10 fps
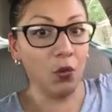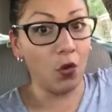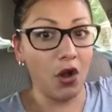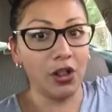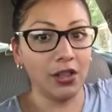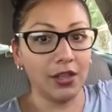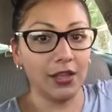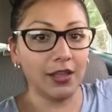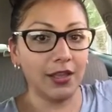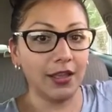the wall
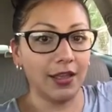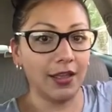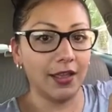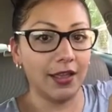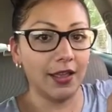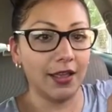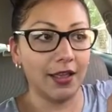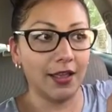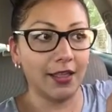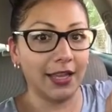
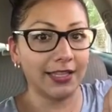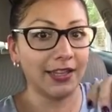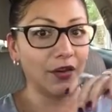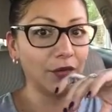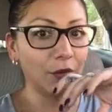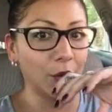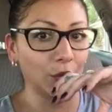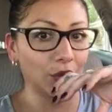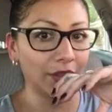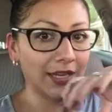like a cell phone
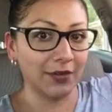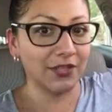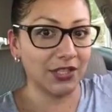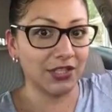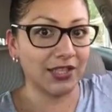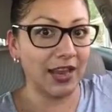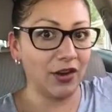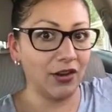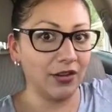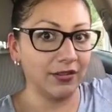holder. Like, it was just
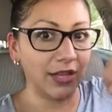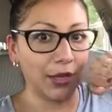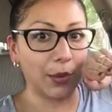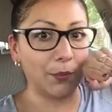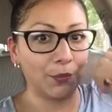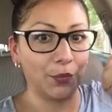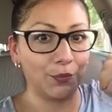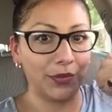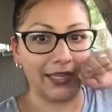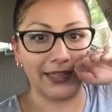there
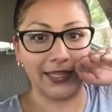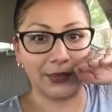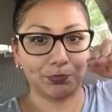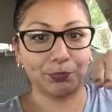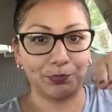like this.